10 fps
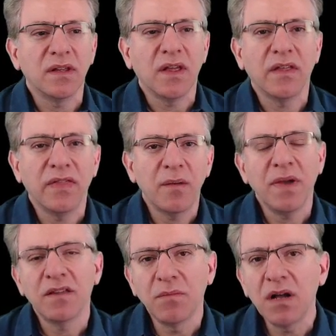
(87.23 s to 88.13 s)
that
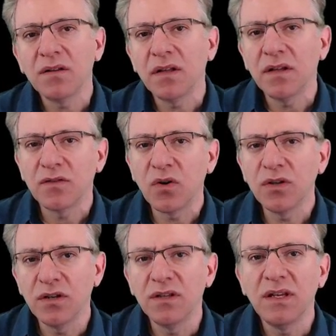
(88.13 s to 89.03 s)
base model is
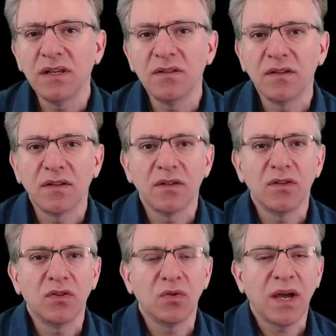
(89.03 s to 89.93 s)
all you need
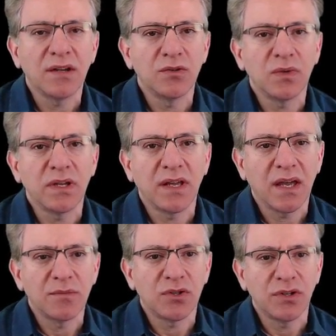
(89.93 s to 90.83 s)
to actually
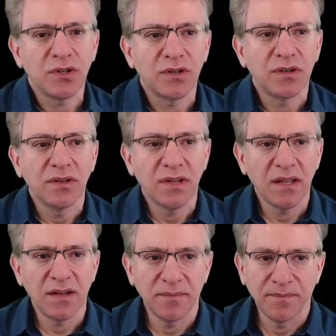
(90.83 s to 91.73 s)
capture your
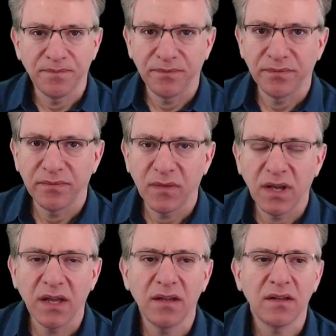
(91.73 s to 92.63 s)
data,
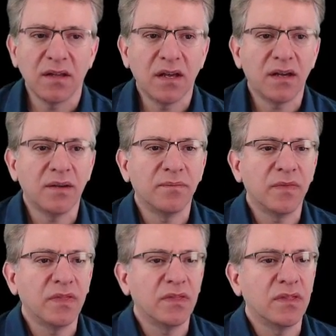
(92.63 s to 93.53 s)
okay?
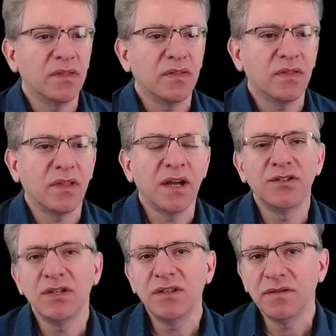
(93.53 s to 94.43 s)

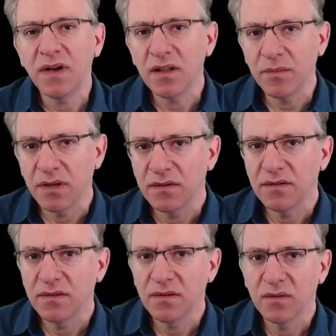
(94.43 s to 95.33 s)
IG
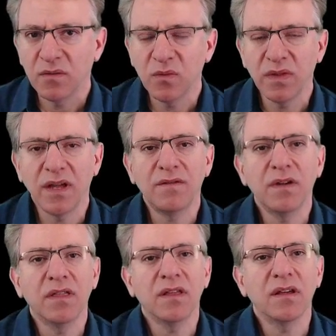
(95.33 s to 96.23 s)
development, with
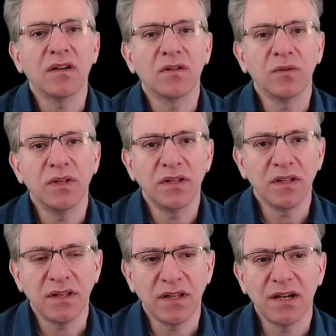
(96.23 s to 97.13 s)
everything included
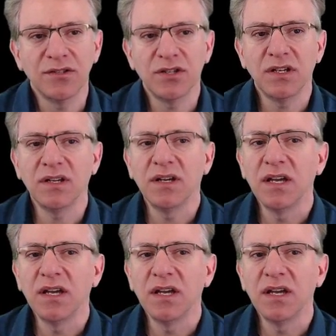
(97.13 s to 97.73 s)
in the IG,